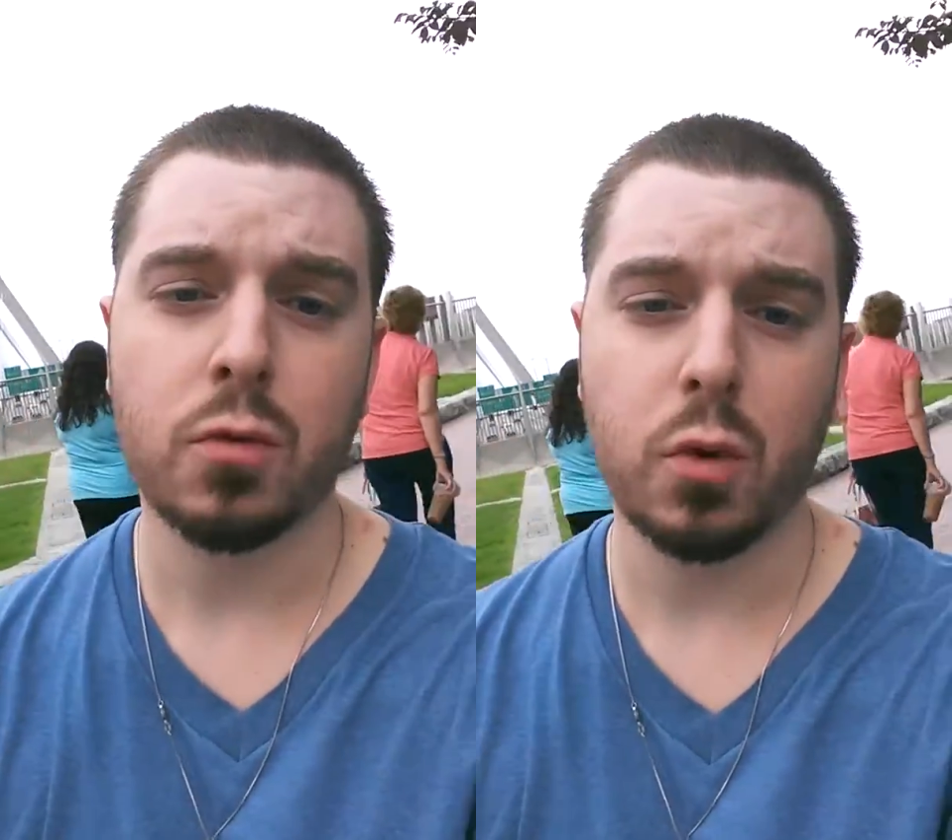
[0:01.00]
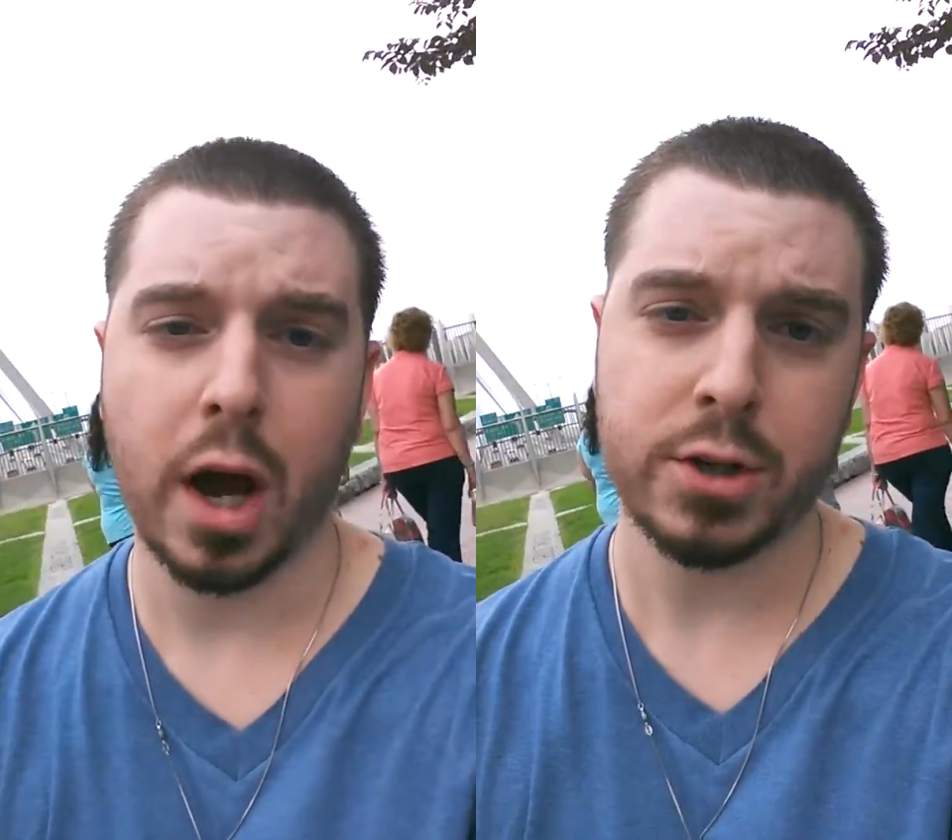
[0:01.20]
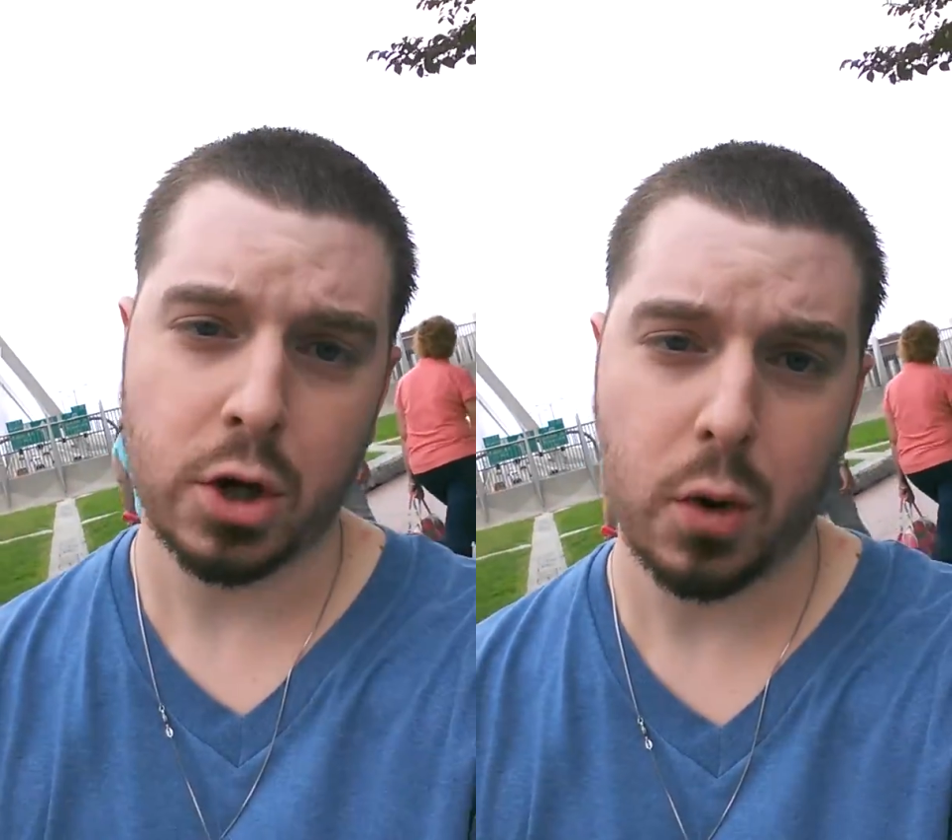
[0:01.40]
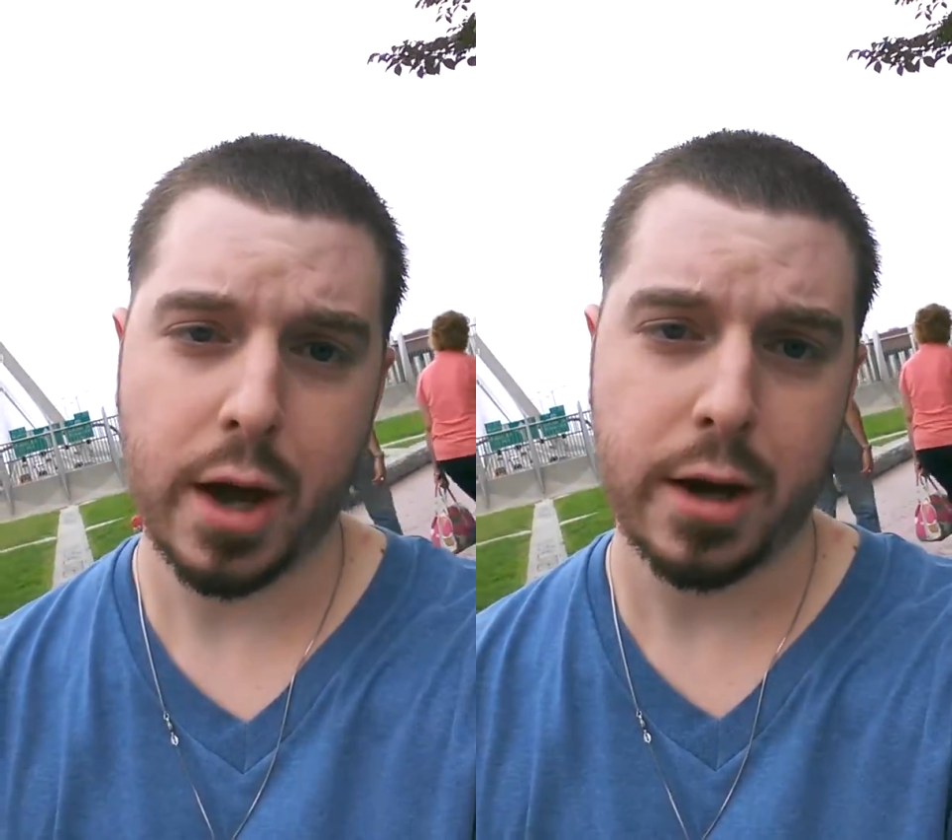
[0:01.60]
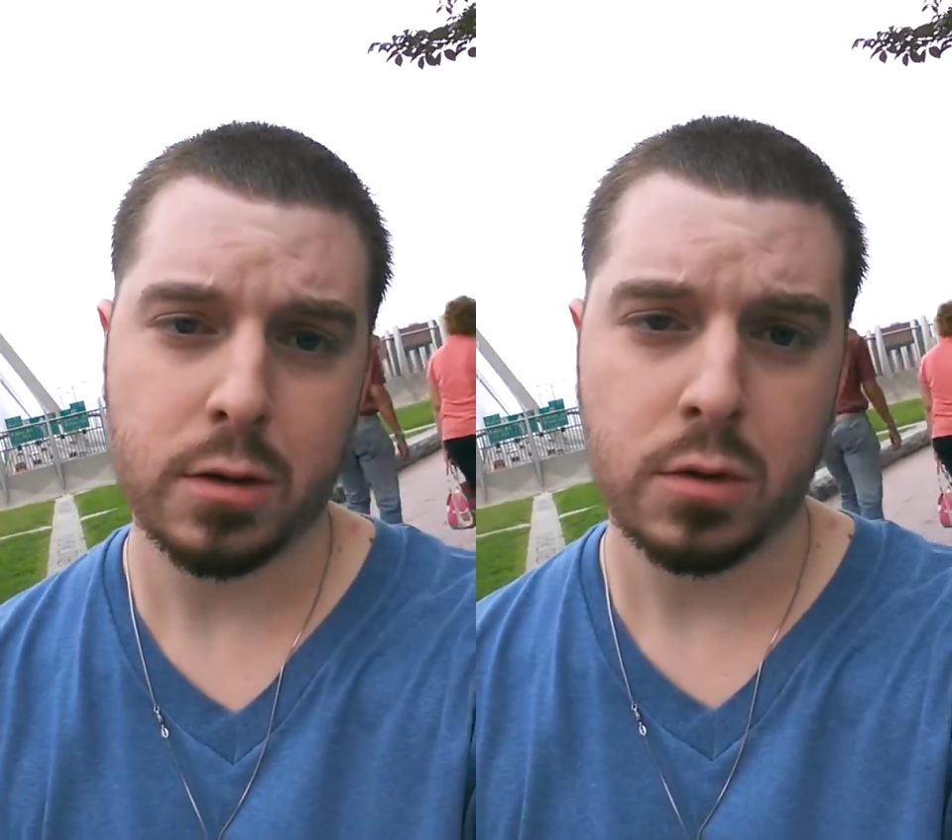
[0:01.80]
Ryan Uto
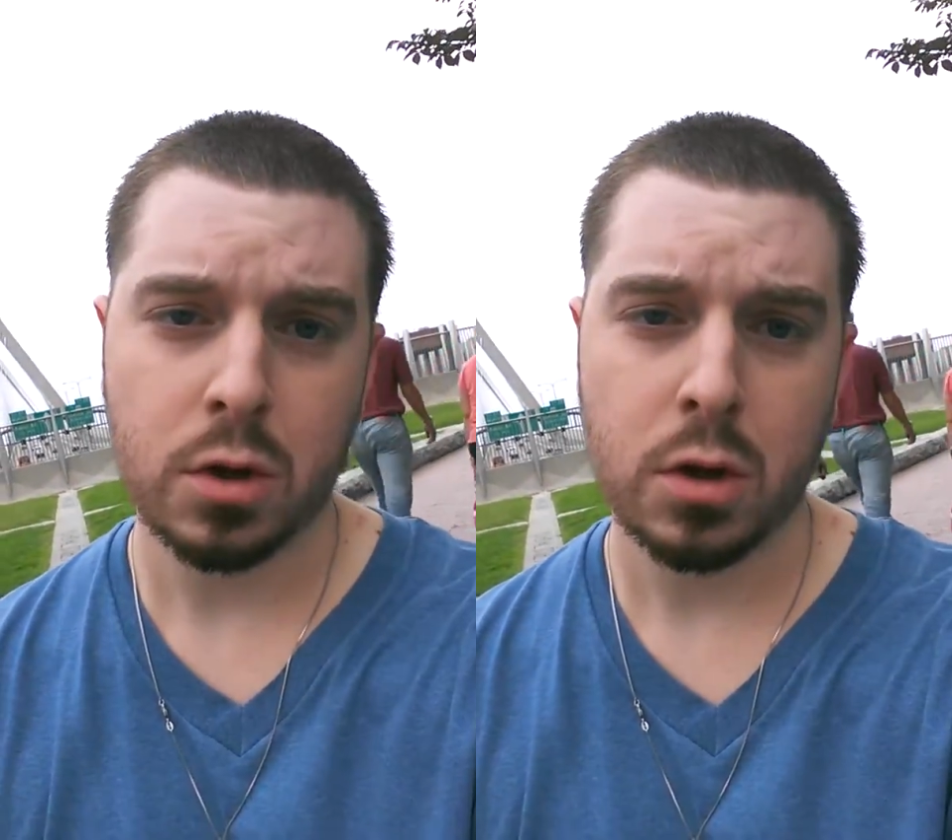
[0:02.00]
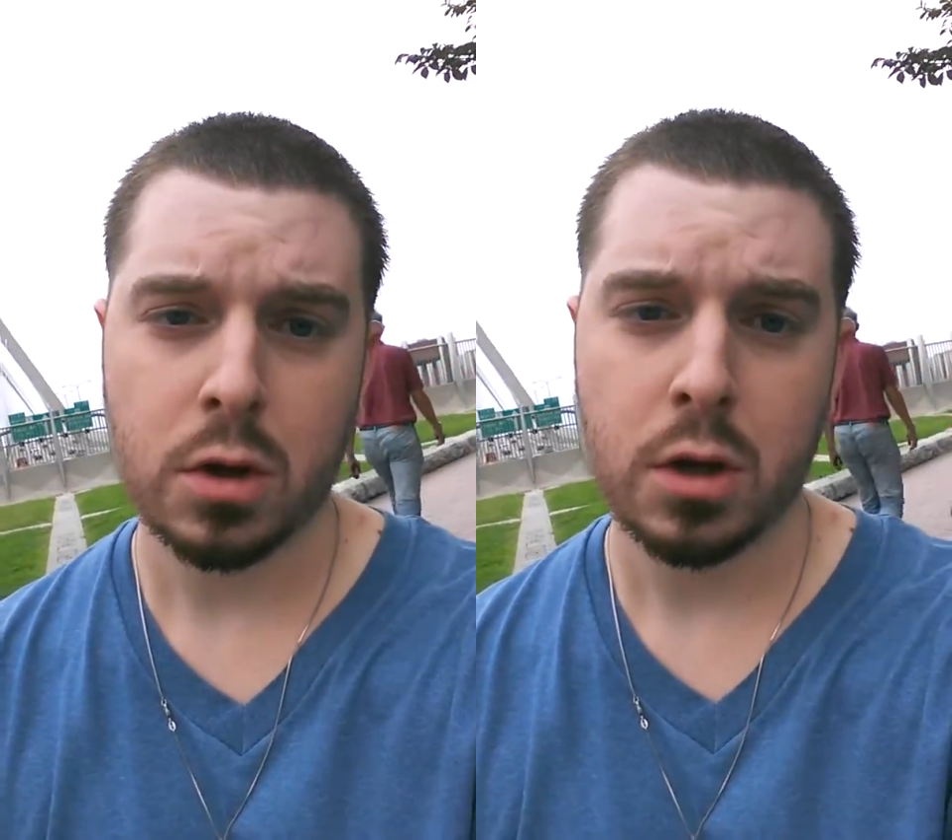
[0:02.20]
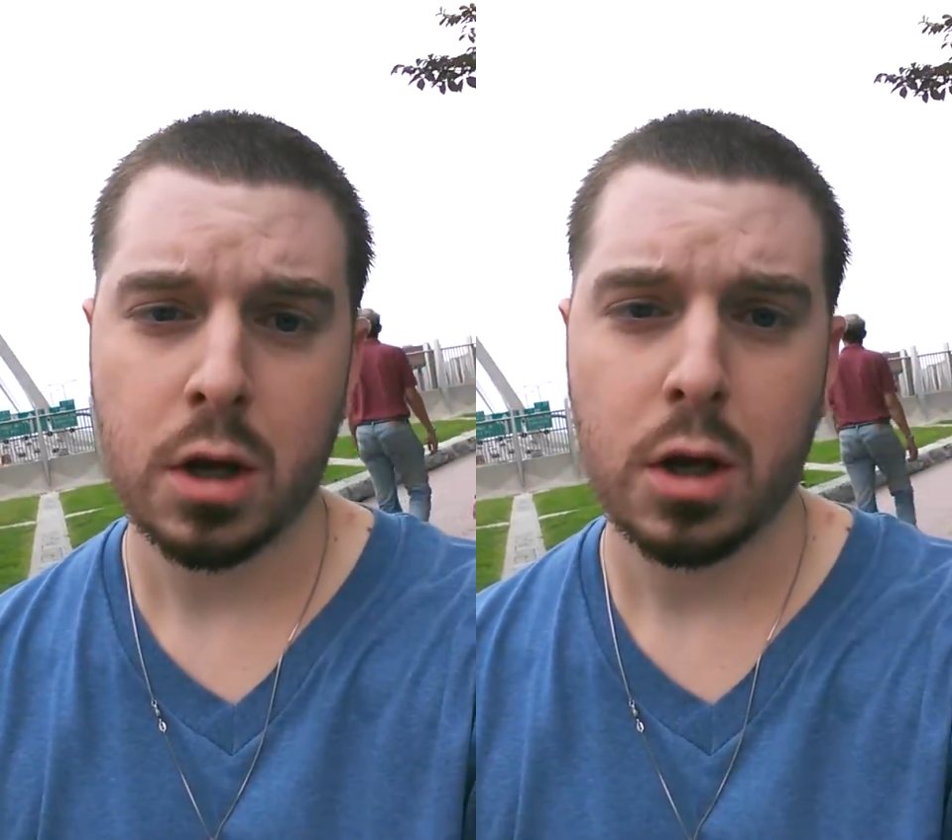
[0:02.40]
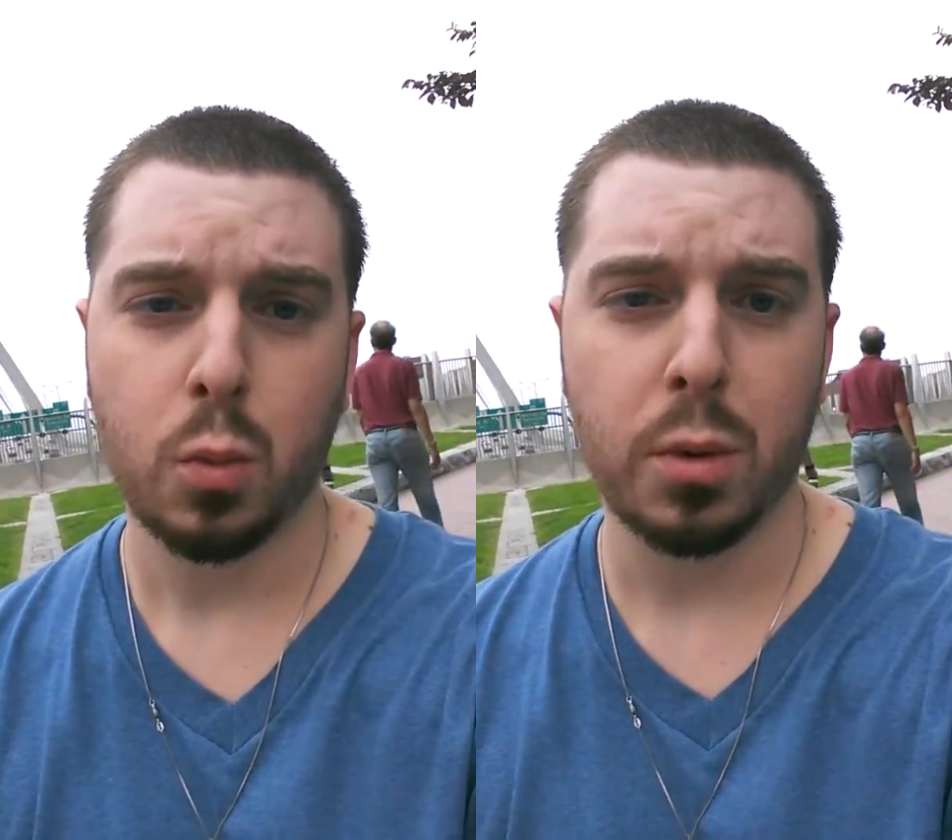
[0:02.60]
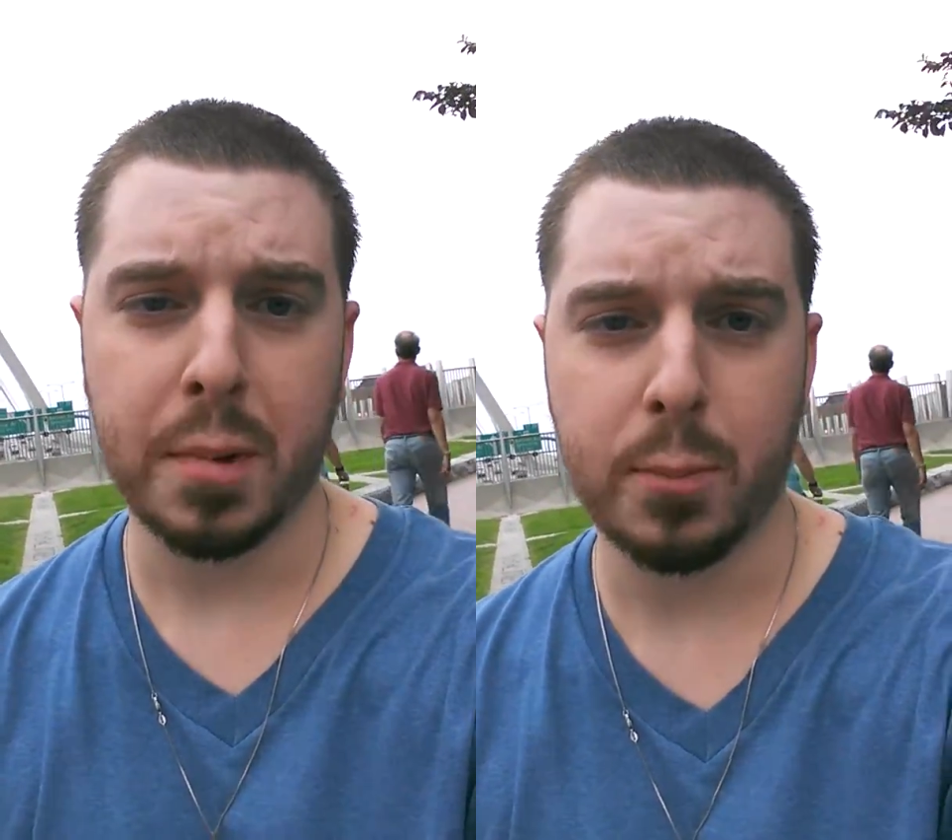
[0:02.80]
here with my